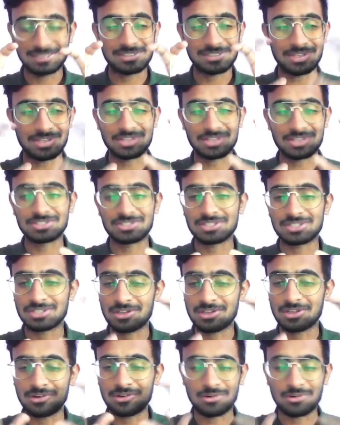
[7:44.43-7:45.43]

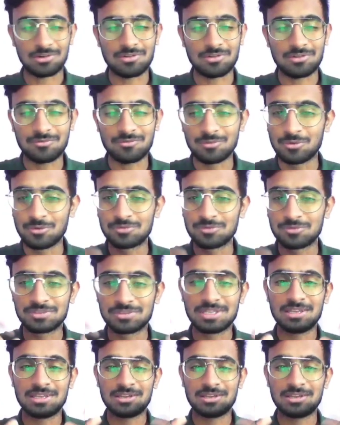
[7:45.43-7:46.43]
tension and lot of
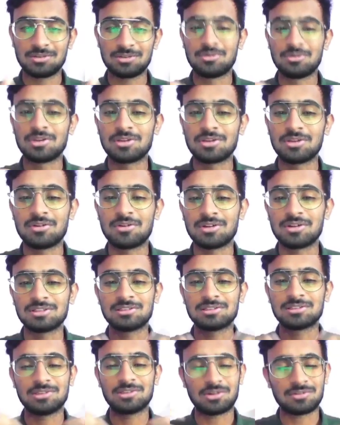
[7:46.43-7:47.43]
moves going
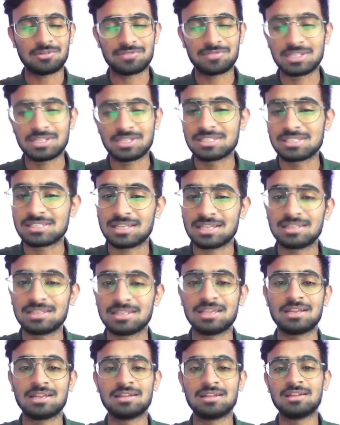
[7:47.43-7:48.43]
on, lot of things are
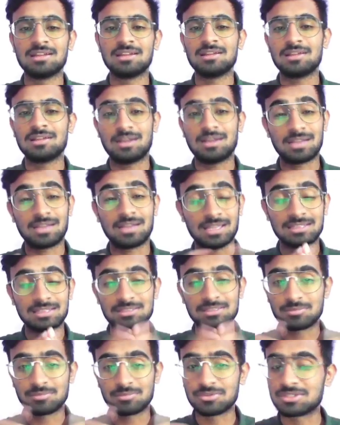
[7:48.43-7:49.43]
there. Again,
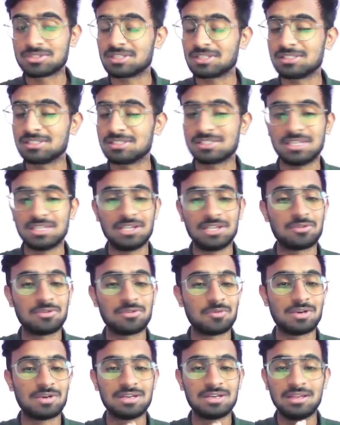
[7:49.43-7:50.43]
this position is
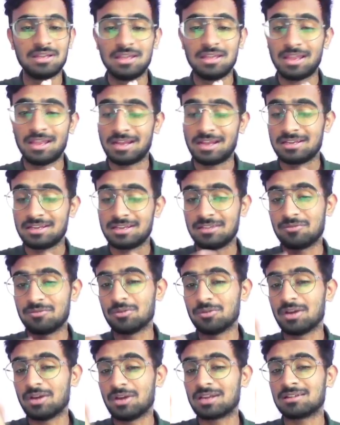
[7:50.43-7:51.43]
equal, and if
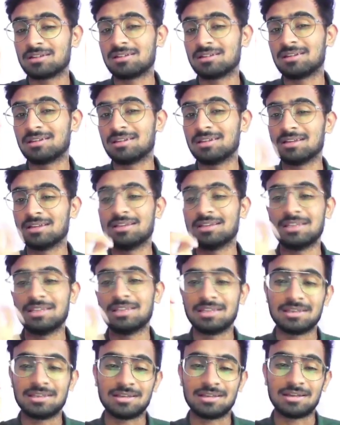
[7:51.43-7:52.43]
you are
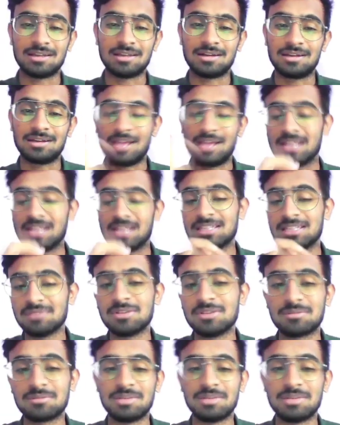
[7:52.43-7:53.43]
really
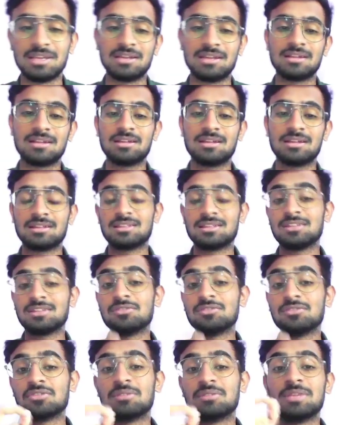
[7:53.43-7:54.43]
dynamic player,
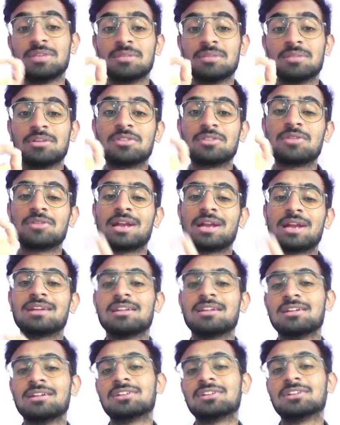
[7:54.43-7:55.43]
then you will be able to
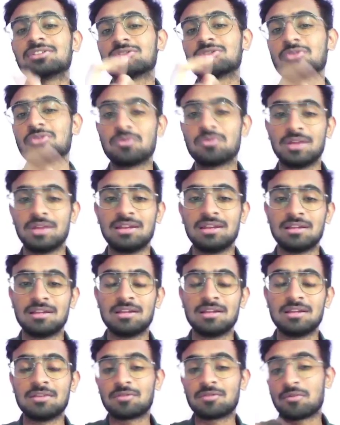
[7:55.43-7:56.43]
handle it so well.
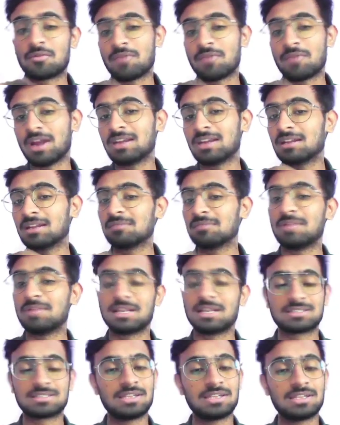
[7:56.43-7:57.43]
From white and
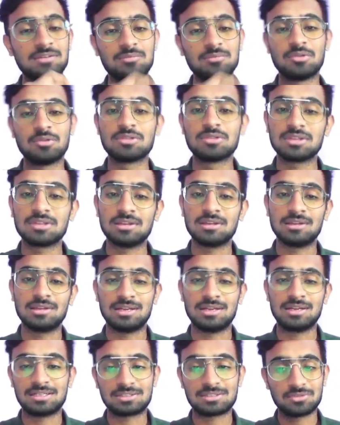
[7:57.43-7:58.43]
black side both,
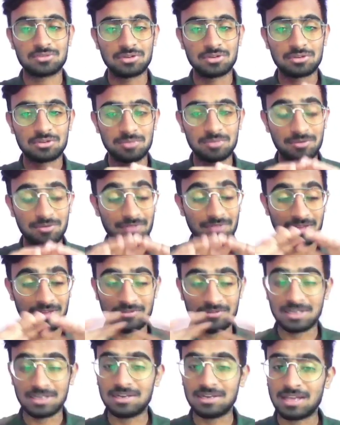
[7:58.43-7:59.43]
it's going to be a
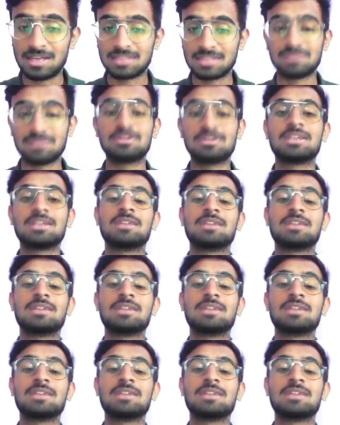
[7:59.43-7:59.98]
very dynamic